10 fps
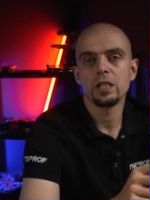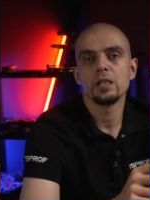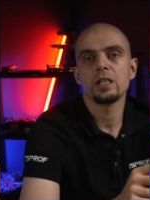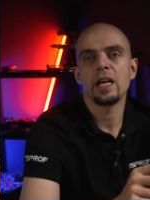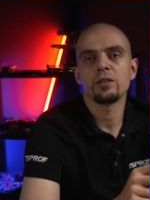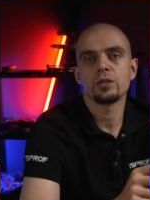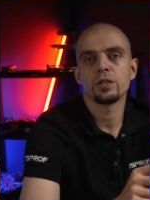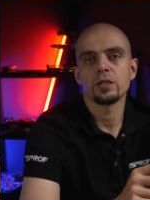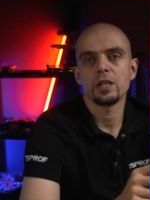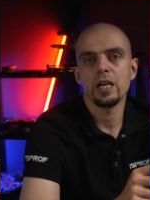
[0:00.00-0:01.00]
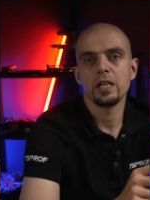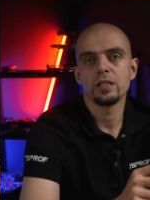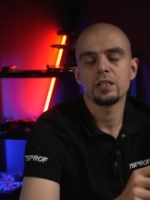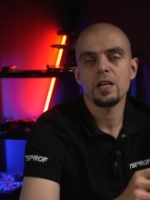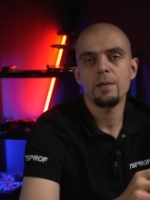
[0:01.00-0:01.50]
in nitrogen
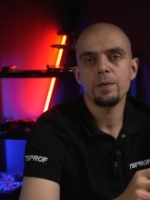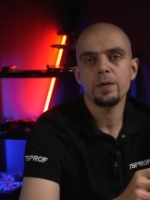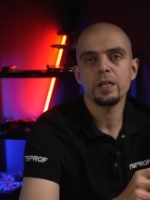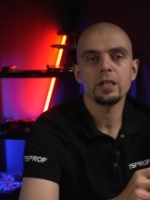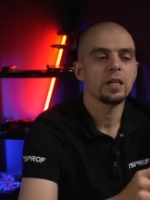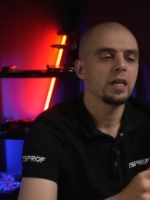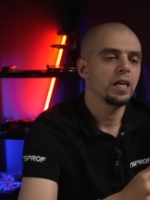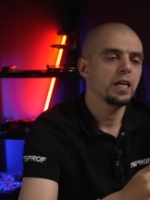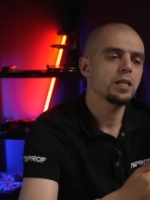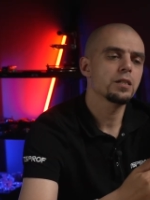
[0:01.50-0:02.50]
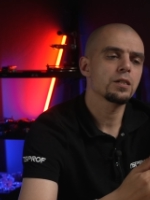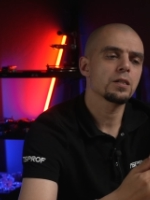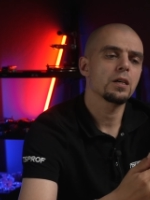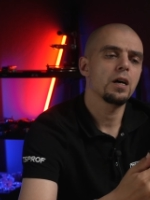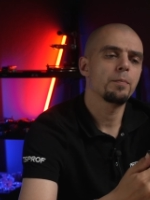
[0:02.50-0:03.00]
and tempering,
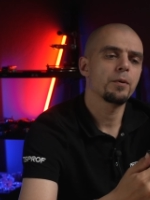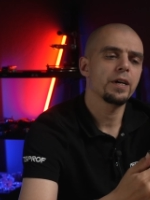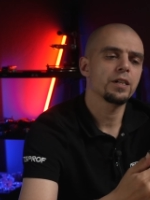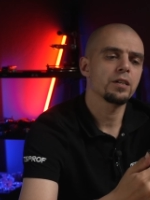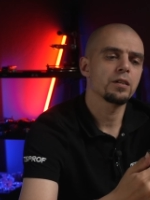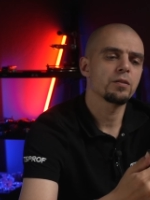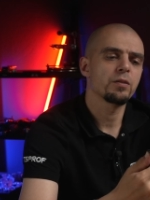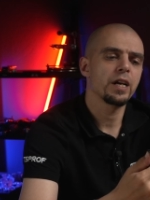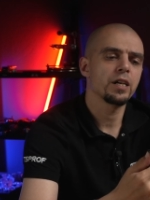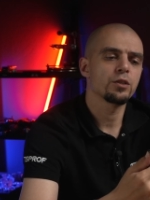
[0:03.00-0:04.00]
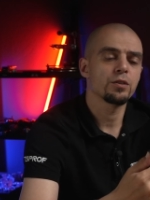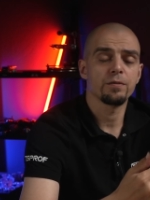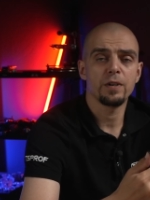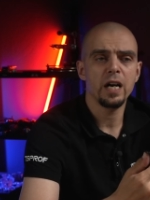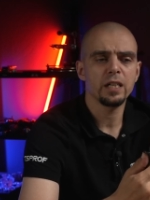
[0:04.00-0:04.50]
its operating range
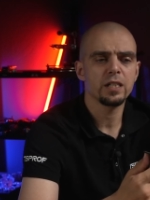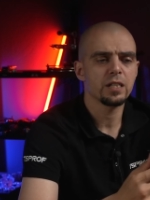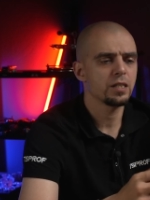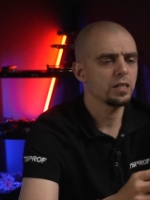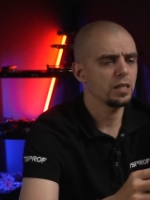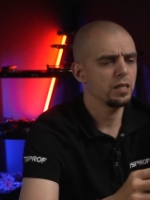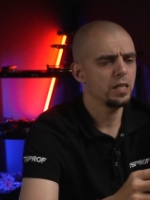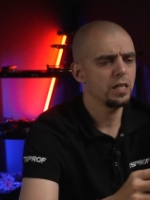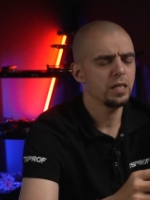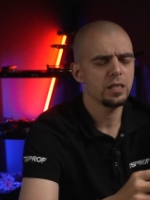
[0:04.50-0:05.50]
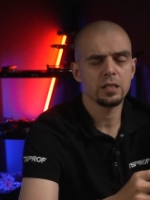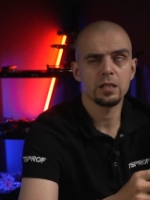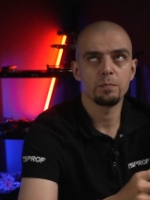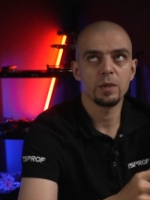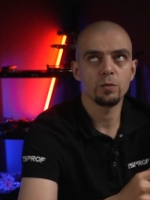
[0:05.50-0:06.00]
of hardness
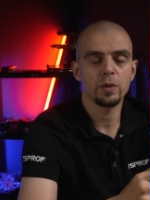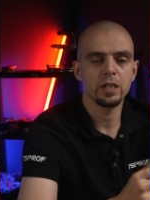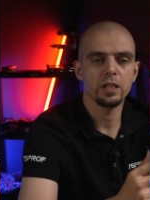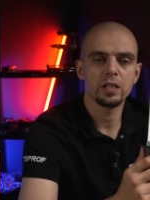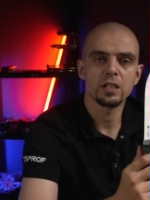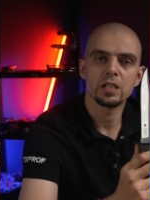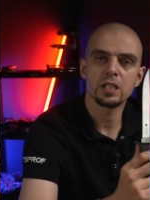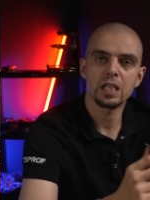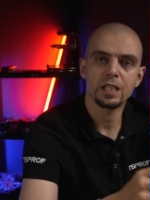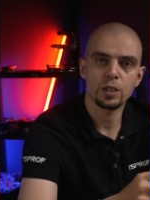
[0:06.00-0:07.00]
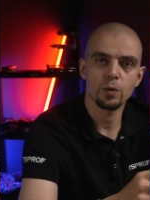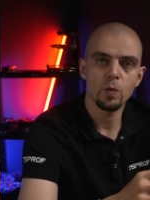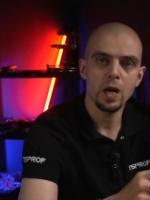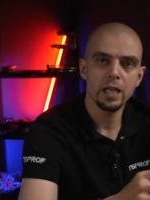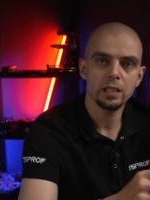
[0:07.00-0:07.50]
is between
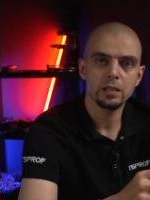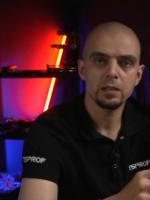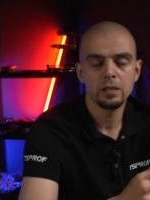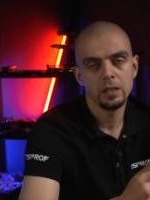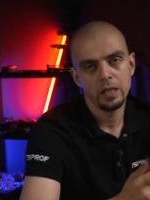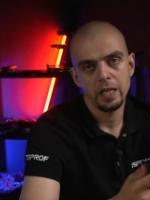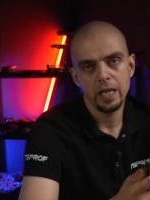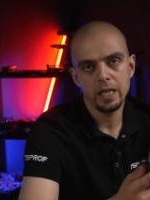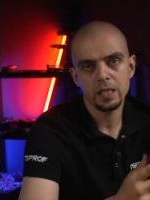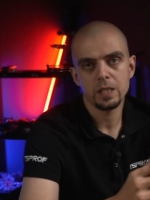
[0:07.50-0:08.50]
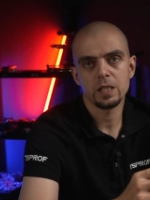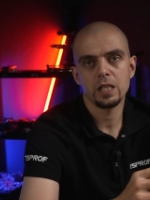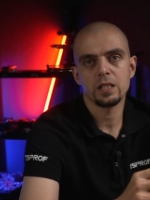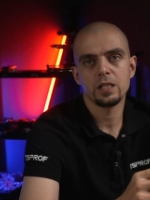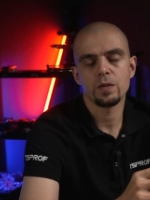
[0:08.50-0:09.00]
61 and
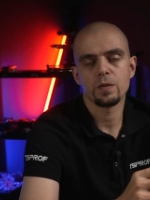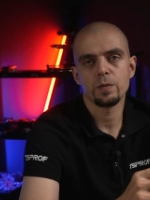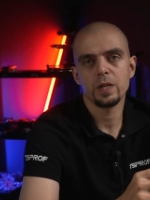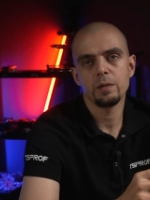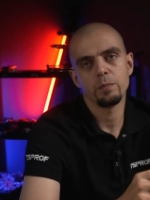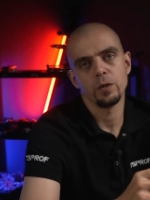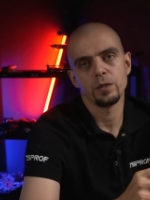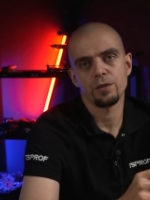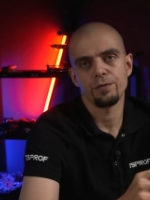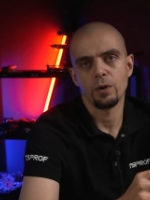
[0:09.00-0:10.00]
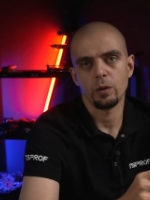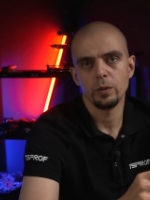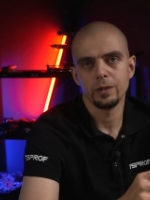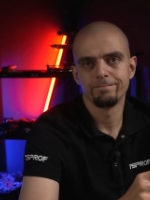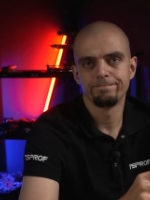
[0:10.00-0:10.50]
63 points of Rockwell.